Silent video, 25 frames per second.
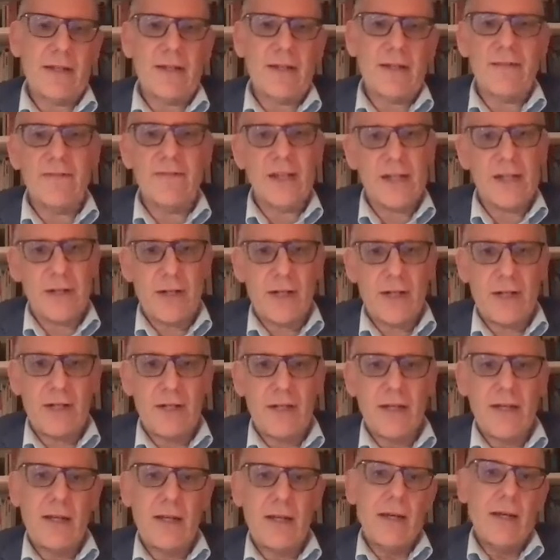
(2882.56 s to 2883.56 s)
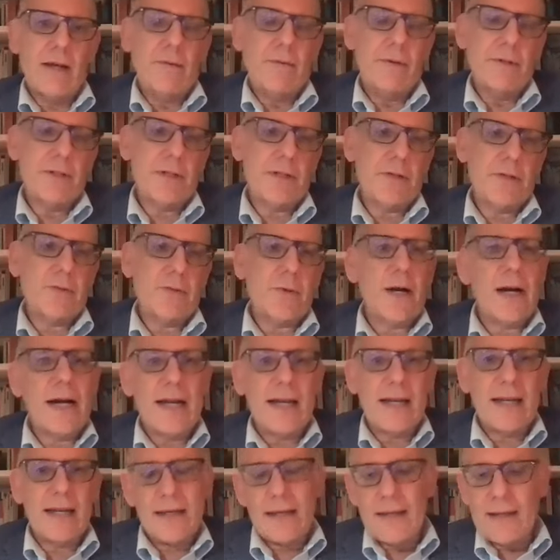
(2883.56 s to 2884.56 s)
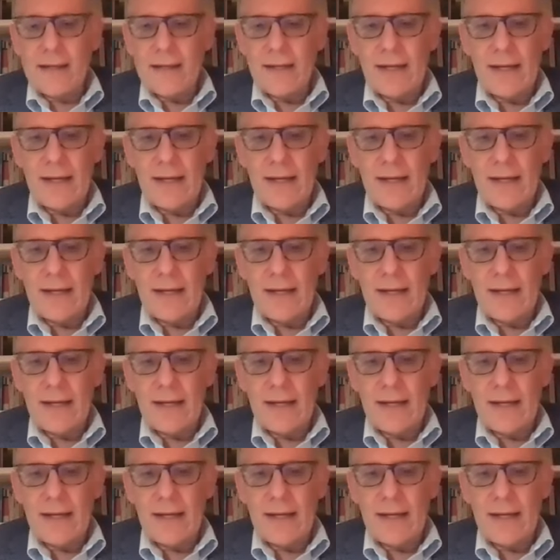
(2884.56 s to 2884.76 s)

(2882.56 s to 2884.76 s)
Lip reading: conviction, which is why